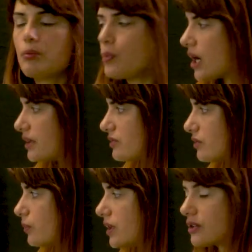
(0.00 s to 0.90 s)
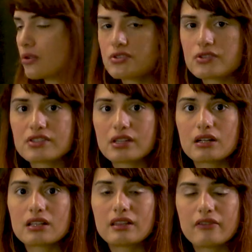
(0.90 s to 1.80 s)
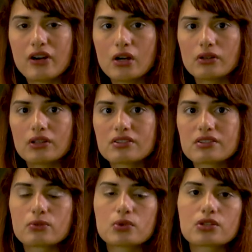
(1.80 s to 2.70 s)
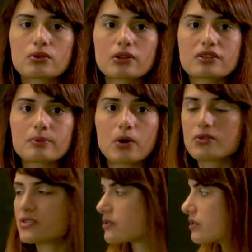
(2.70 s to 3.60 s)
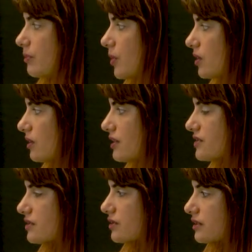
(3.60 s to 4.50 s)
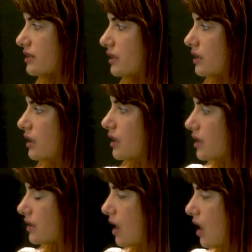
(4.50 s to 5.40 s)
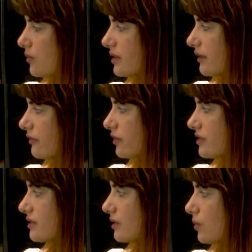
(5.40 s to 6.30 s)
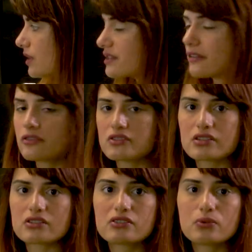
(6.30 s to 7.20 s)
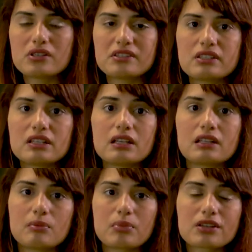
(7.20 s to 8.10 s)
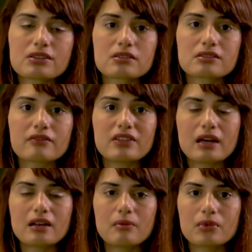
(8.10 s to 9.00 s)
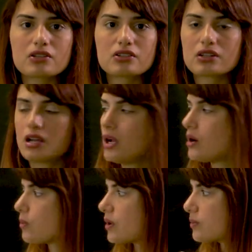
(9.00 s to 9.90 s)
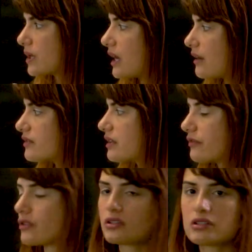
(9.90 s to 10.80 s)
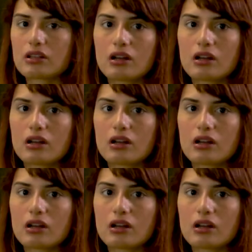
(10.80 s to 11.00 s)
But we can also study the variance, which corresponds to the model uncertainty. What differences do we see in the pixels of that image when we have different